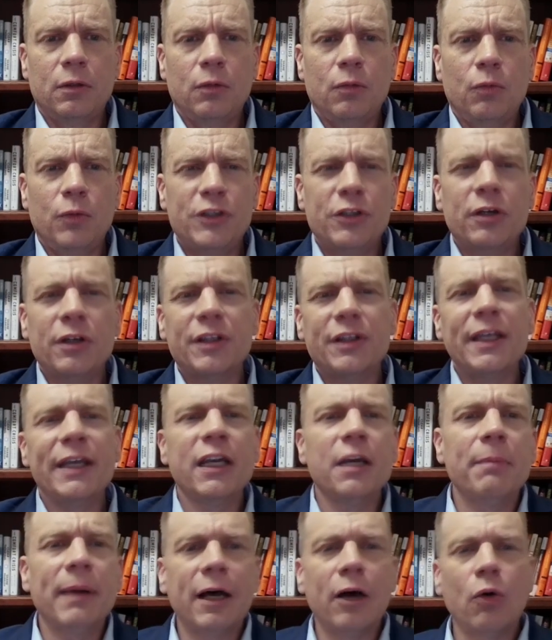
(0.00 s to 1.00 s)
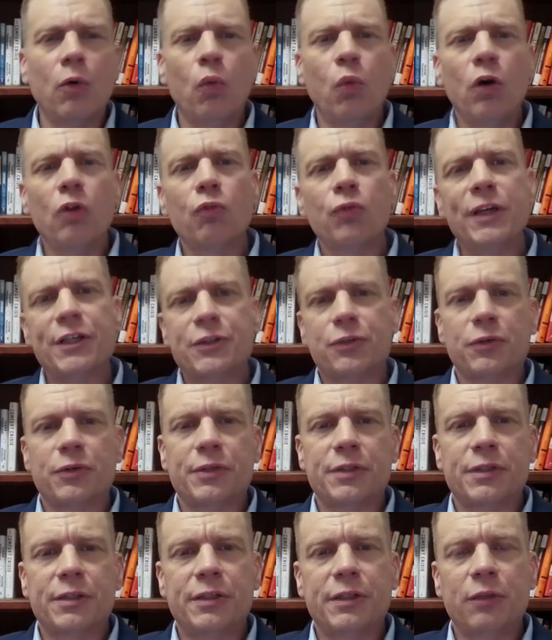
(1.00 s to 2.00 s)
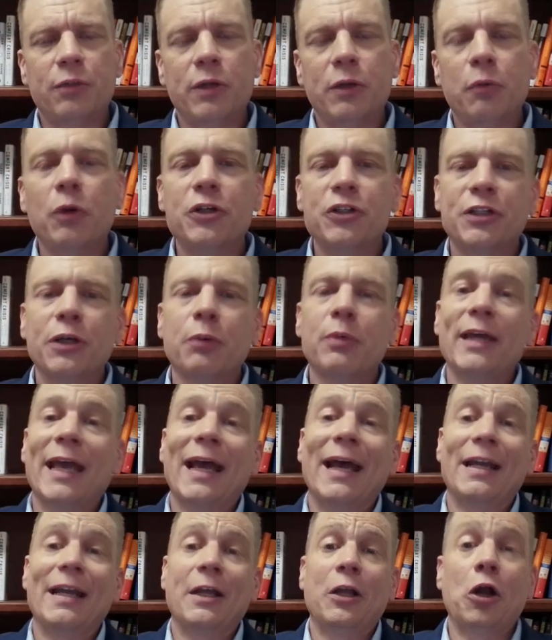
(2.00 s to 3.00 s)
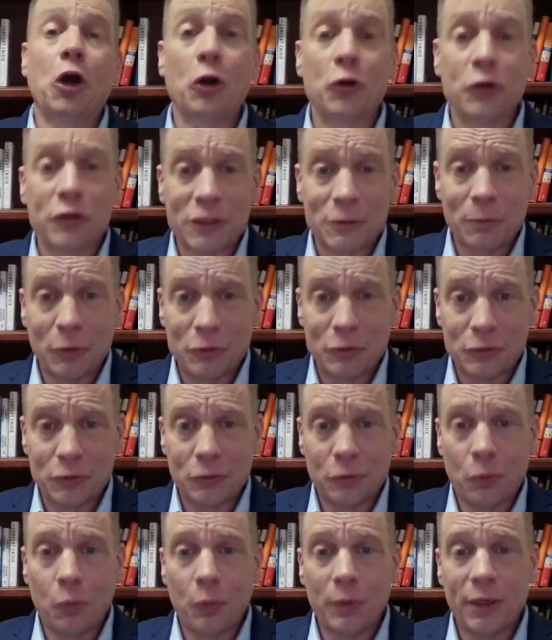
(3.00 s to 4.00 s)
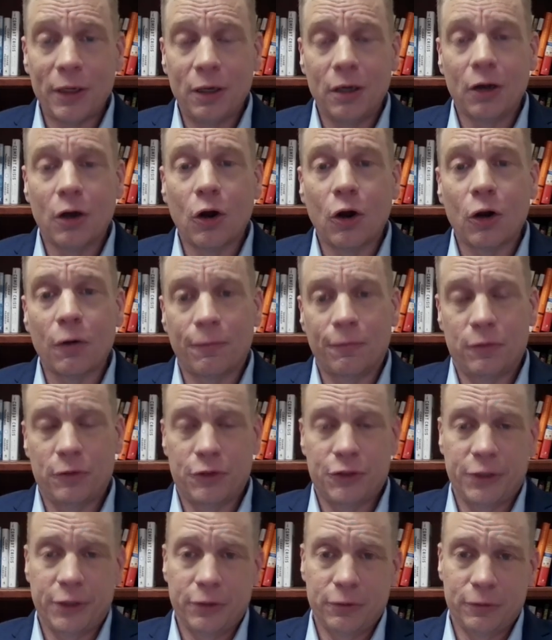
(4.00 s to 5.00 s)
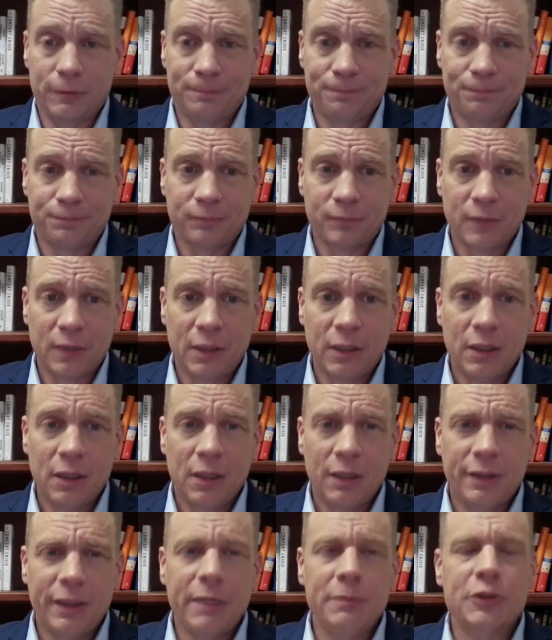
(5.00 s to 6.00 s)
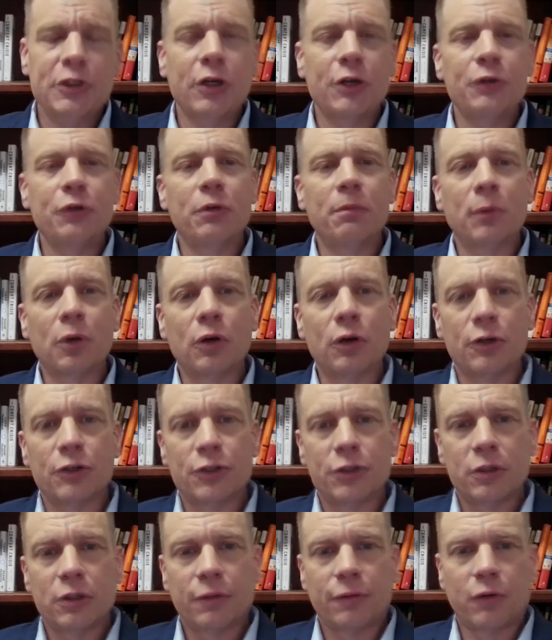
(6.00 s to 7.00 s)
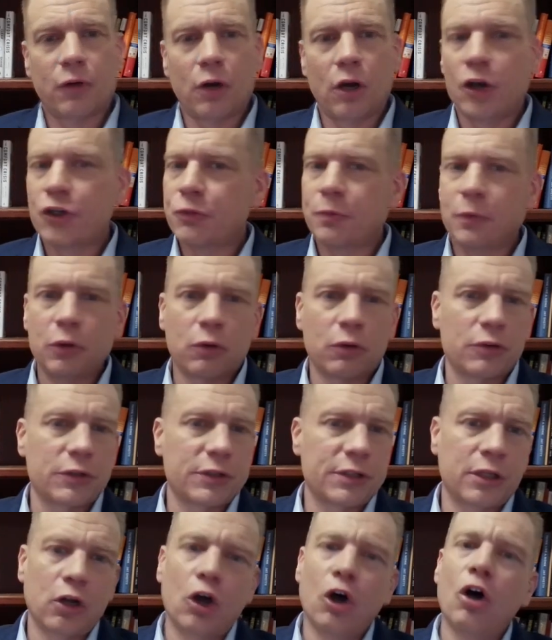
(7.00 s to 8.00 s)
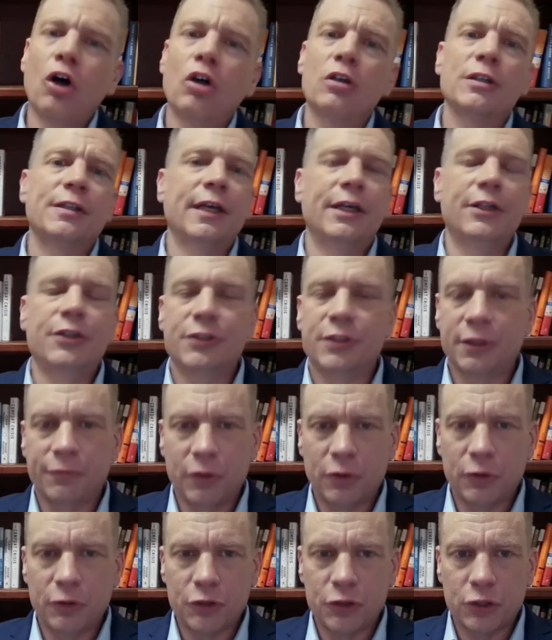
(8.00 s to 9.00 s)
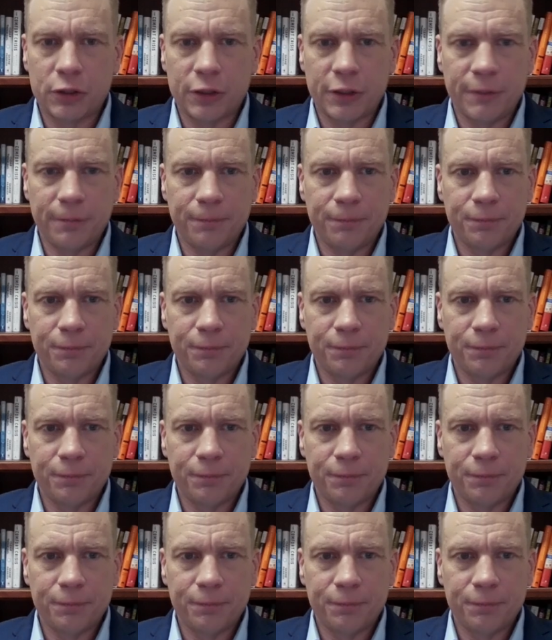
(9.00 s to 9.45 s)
We started to think about what resources did we wish that we had at our disposal when we hung our first shingle. Themes started to emerge for entrepreneurs at all stages of their journey.